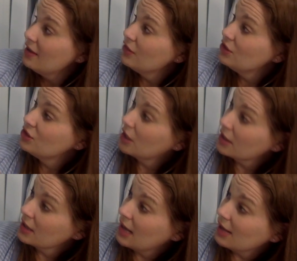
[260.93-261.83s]
The
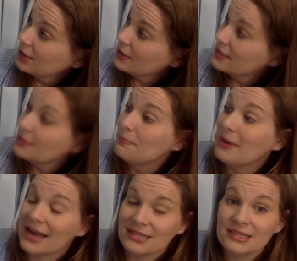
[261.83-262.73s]
dark color is the
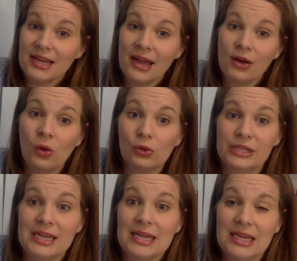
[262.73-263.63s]
best at
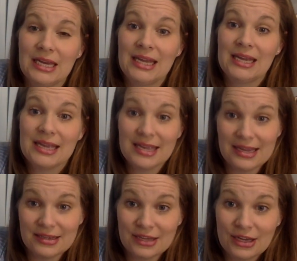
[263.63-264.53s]
holding in
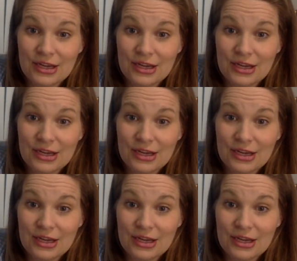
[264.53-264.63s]
heat.